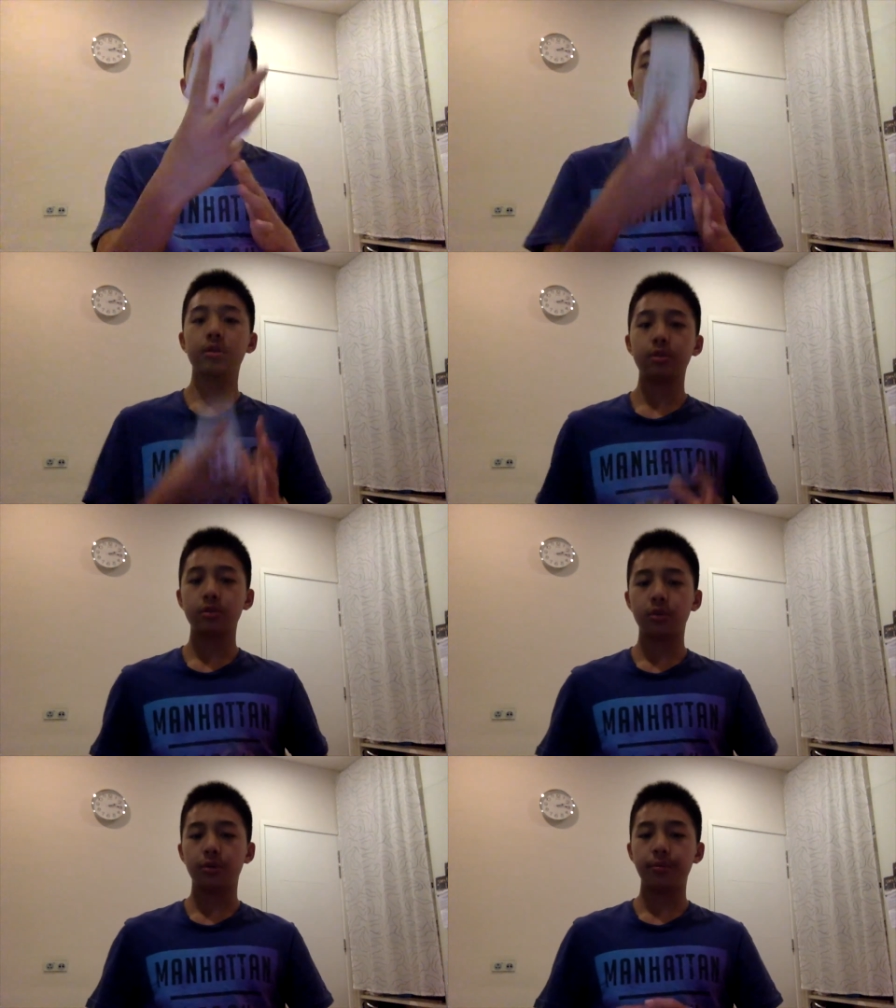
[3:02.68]

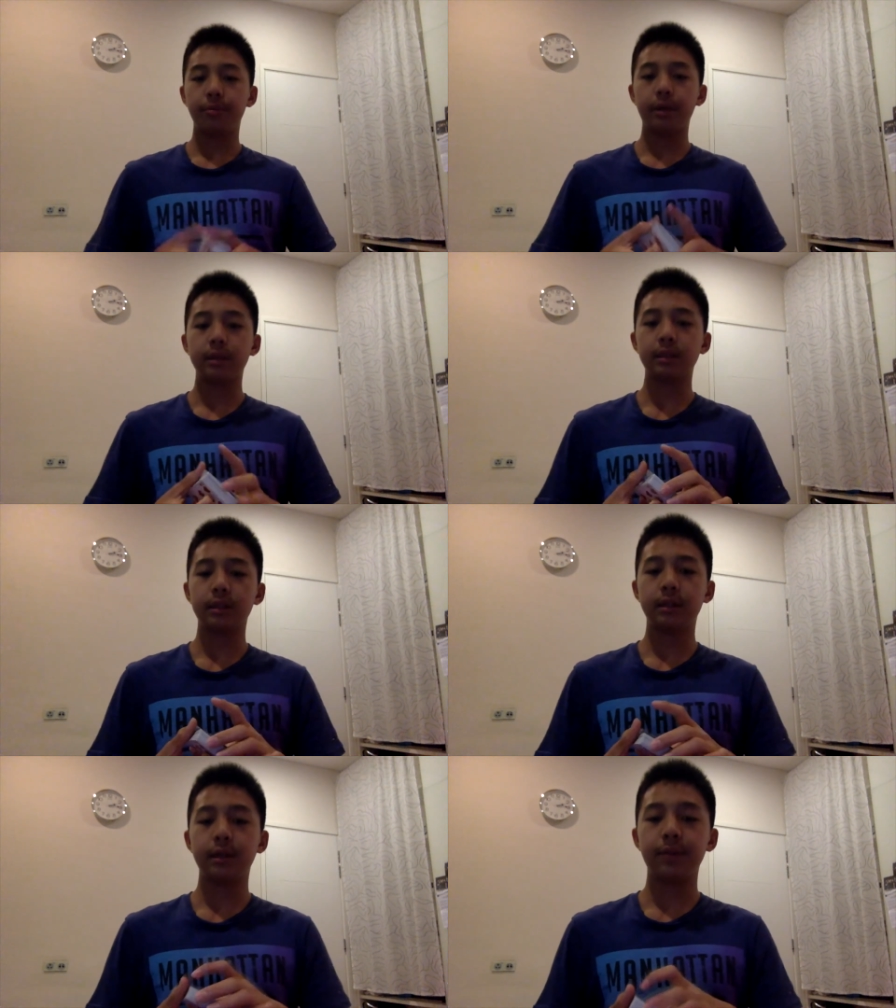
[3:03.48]
So
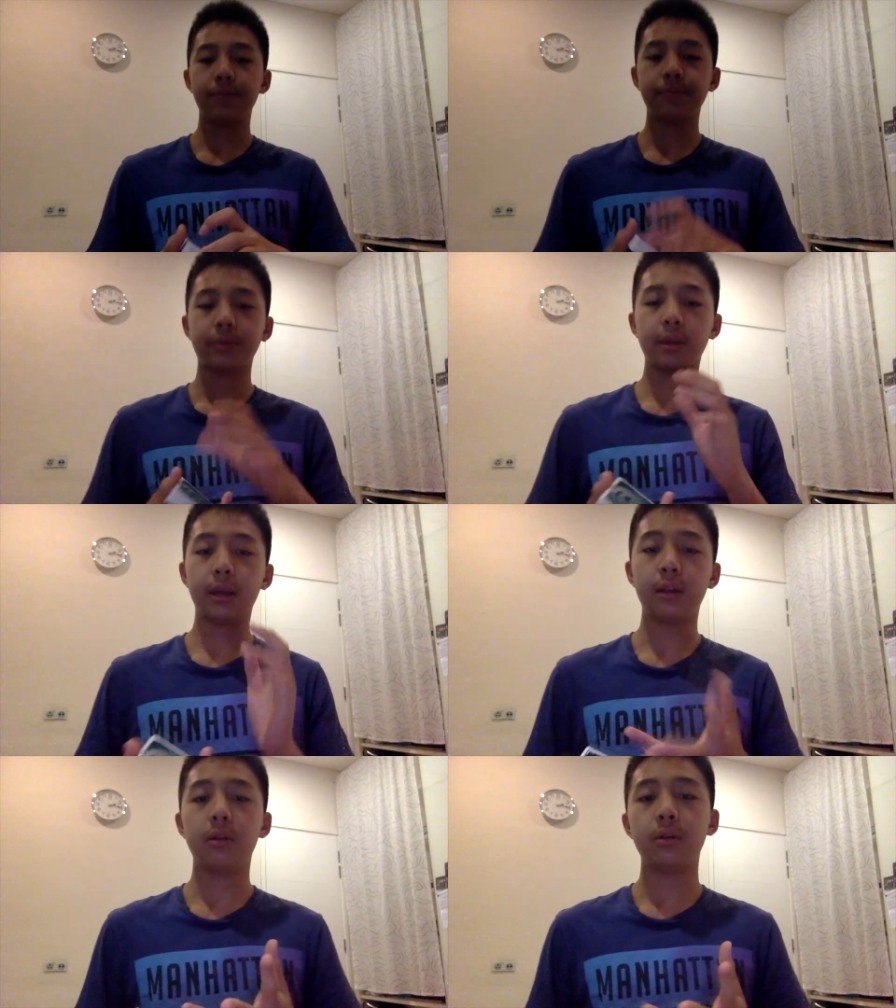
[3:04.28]
basically
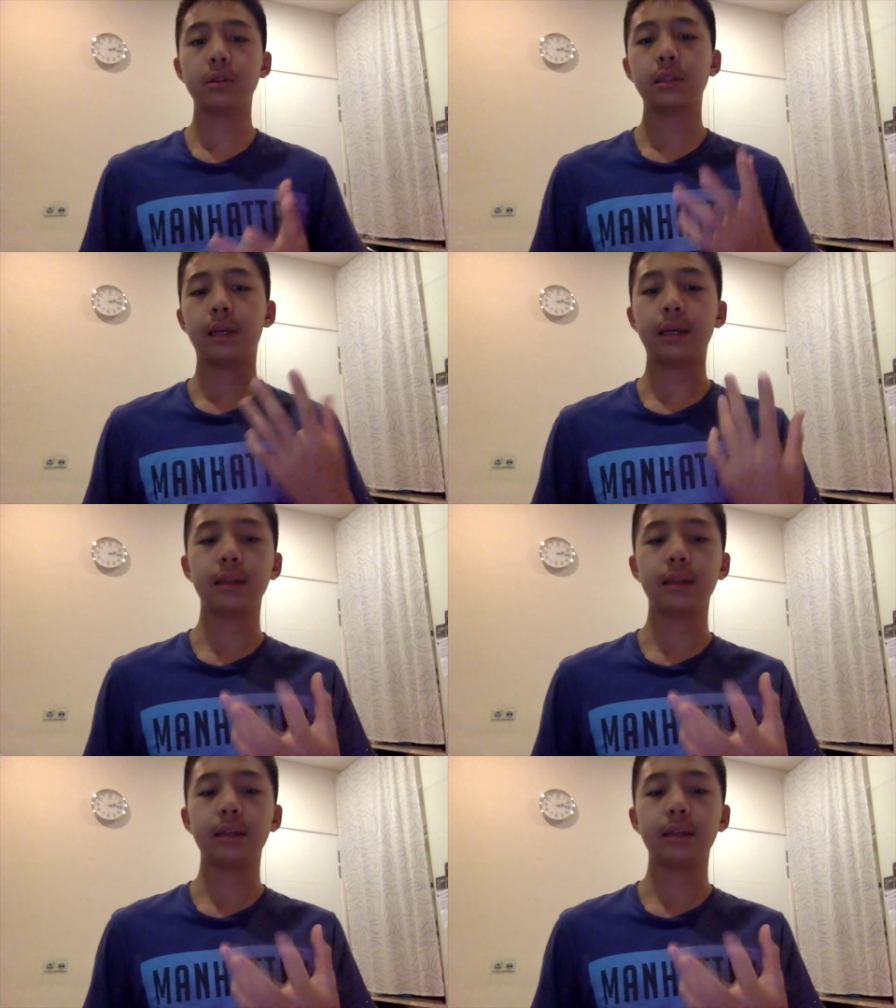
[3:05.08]
it looks like